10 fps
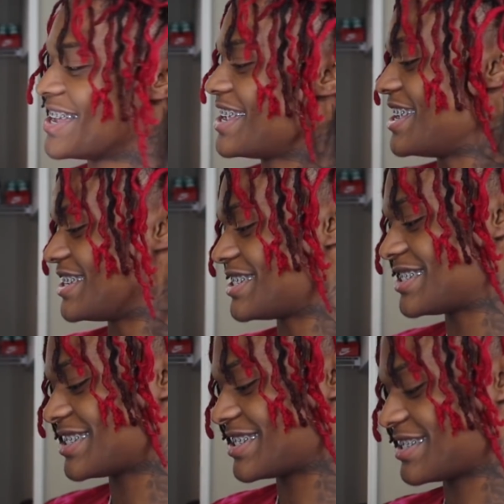
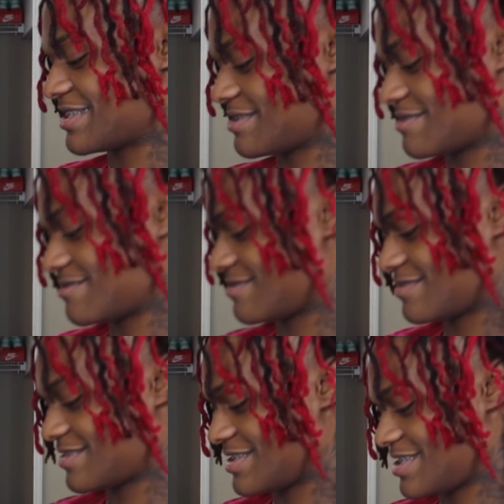is,
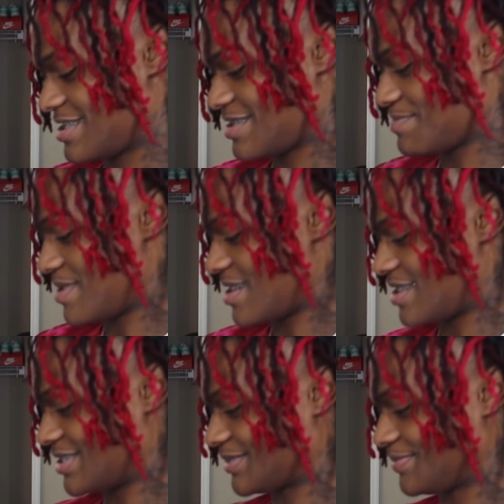bruh,
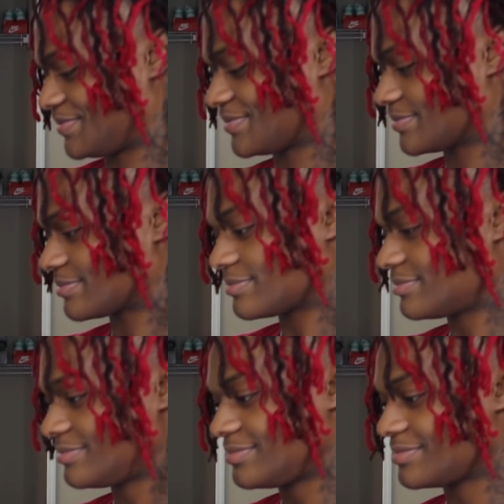
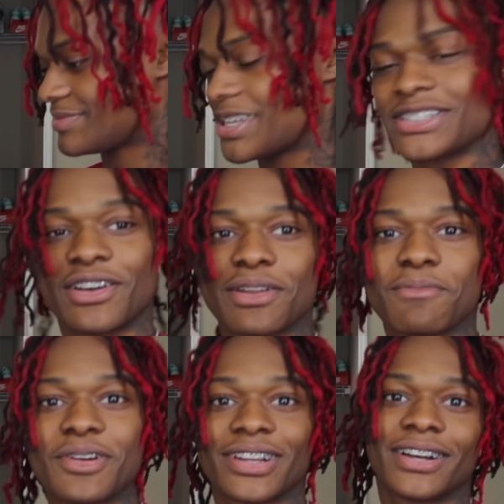it's only
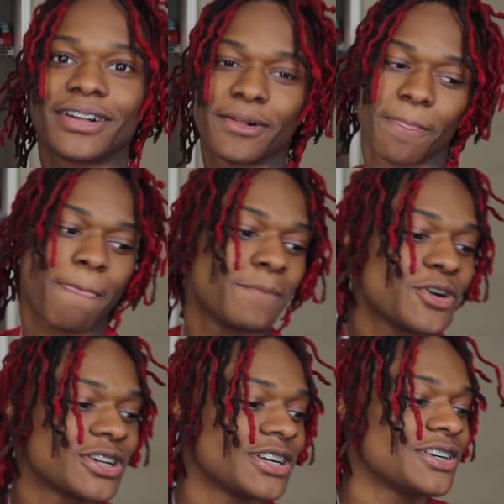more to come, more
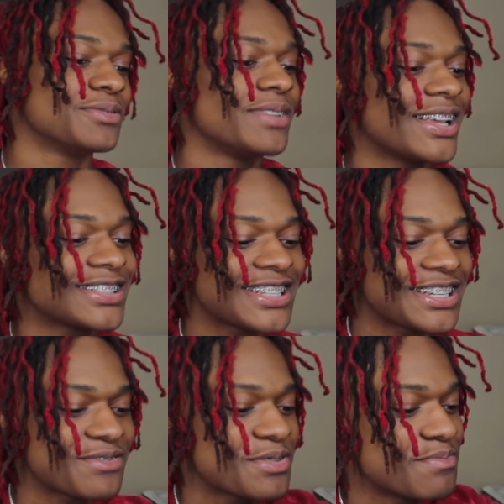to come. Next
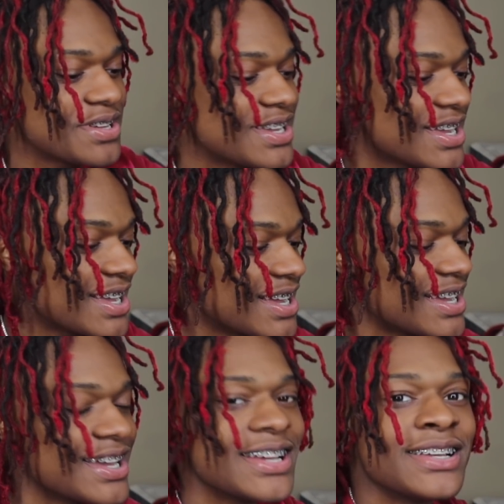thing will be
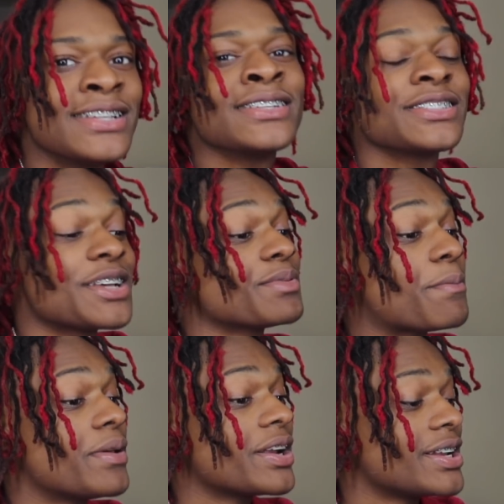something
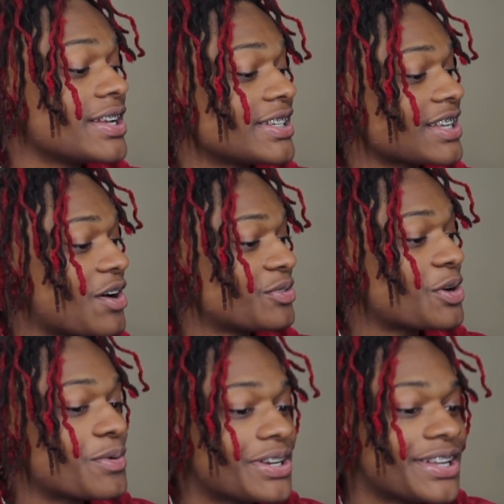bigger than this. I don't
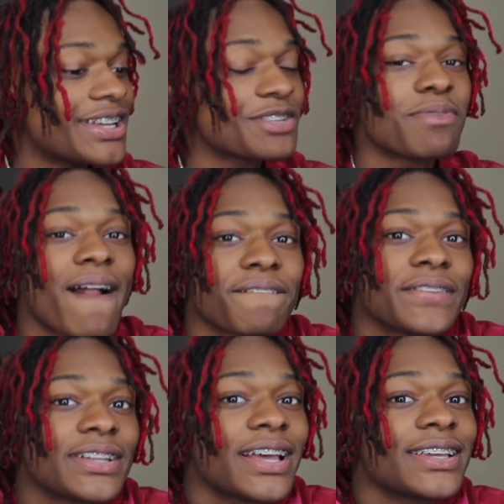know what it is, but I
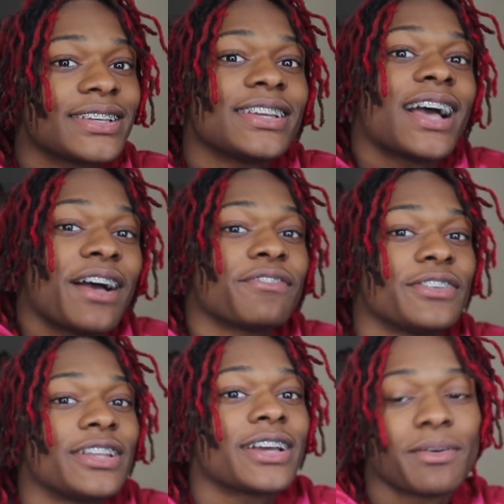feel like, I
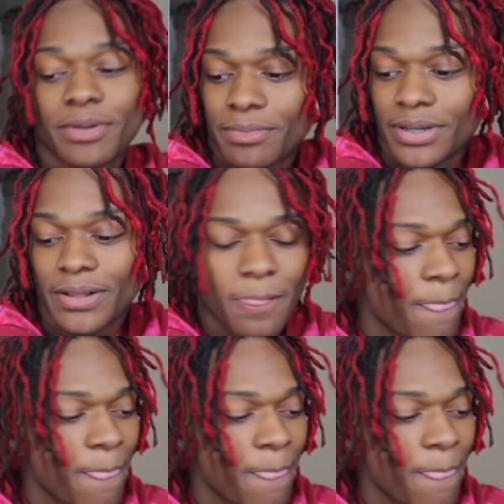feel it coming, but